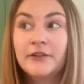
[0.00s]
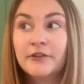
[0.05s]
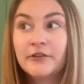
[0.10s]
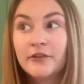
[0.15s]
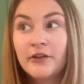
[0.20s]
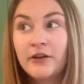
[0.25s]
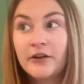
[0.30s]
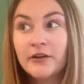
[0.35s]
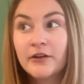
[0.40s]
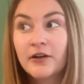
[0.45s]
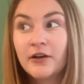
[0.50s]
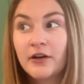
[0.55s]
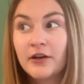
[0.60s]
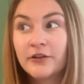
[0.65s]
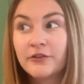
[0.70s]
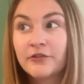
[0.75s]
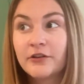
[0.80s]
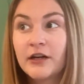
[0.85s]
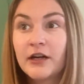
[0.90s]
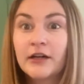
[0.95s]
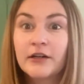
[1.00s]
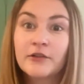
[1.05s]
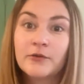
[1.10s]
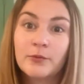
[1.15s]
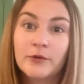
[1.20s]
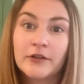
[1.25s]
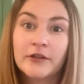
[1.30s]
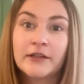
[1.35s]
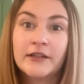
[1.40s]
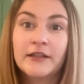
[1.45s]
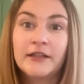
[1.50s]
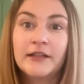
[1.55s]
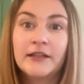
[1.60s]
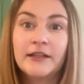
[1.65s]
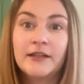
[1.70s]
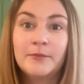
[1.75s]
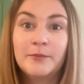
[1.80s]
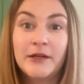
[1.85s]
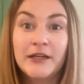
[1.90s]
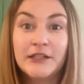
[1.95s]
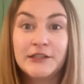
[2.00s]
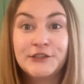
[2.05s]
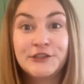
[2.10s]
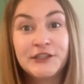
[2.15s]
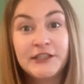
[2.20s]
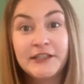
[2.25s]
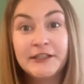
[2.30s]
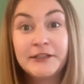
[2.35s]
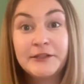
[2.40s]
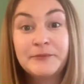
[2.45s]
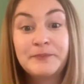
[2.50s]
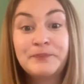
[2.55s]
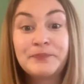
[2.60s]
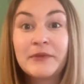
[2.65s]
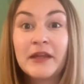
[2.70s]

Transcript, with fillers: year-long contract working in Beijing.